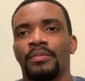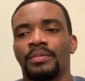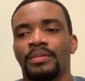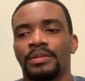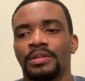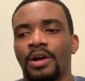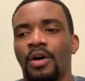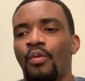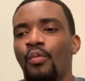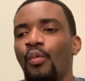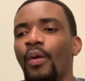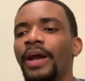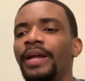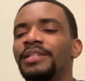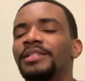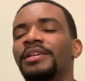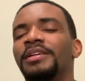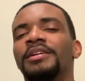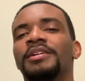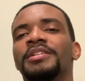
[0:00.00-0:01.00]
don't wait
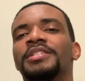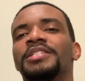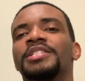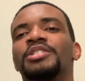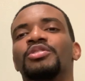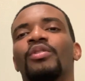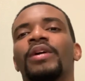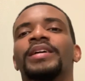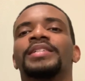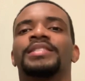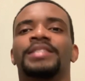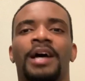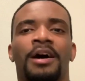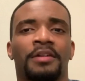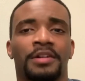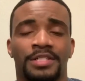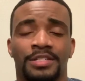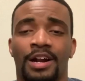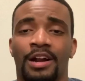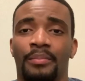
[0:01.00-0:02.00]
till you're stressed out to
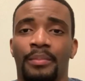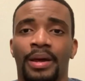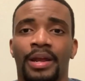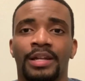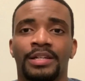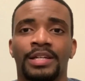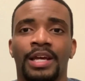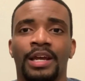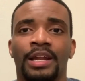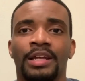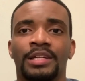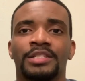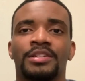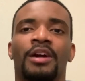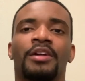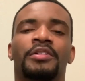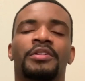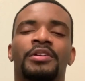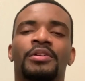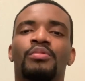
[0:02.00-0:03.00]
start meditating.
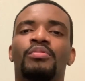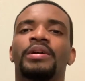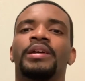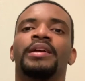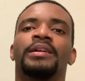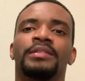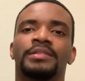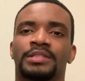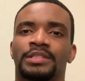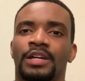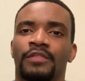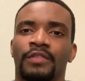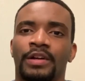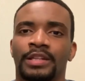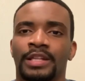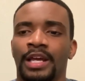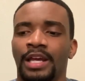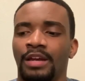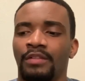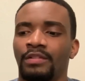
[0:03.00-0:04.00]
Start doing stuff like
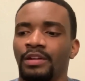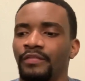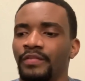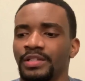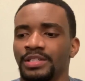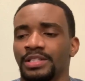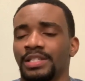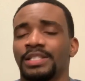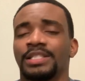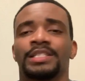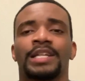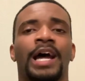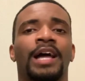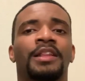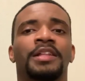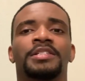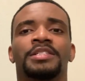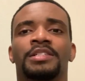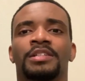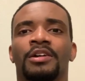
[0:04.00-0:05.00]
that. Even if it's just
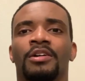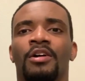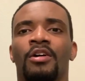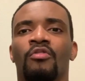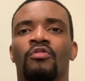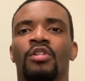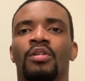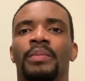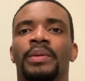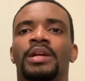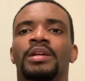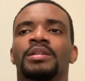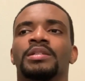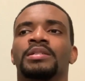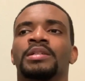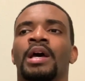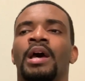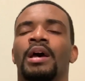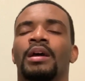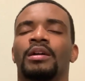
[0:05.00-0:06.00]
silence in your own room and you're just
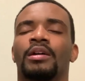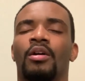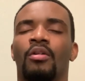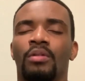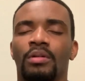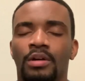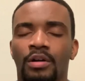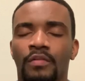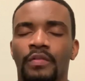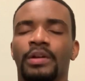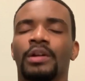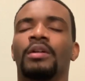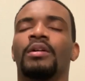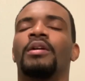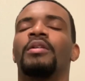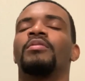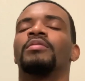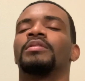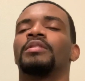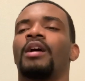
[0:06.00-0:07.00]
going over your
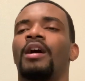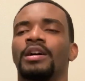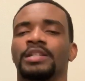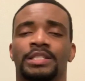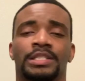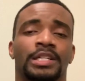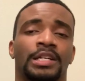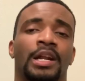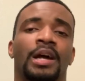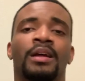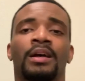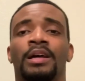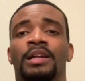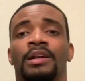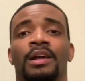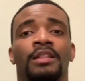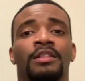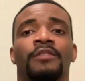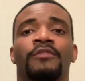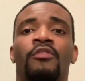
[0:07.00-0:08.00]
own thoughts. It's
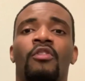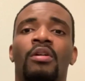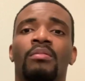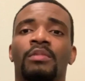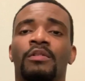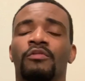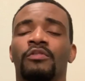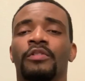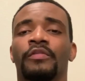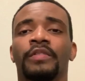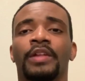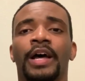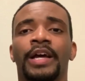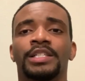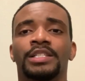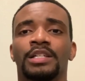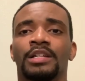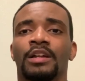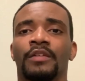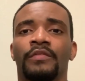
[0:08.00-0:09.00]
another form of
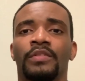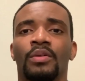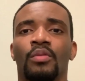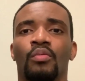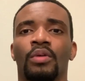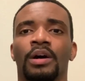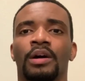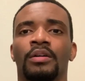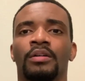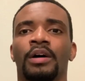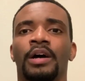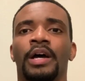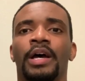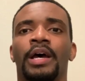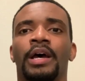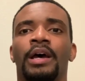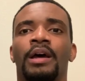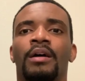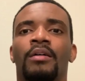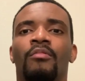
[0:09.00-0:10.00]
reflection, if you will.
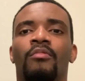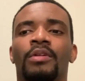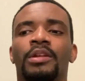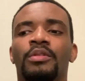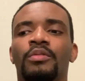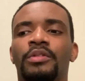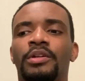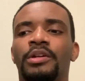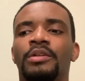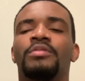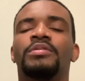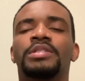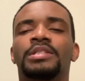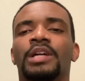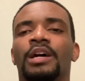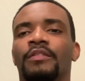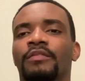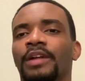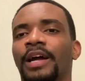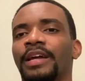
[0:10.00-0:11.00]
When you do
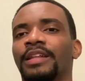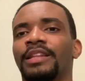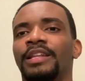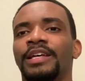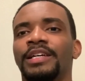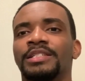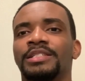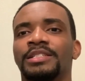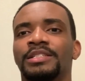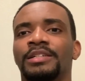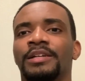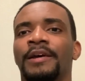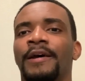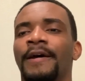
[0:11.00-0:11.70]
stuff like this,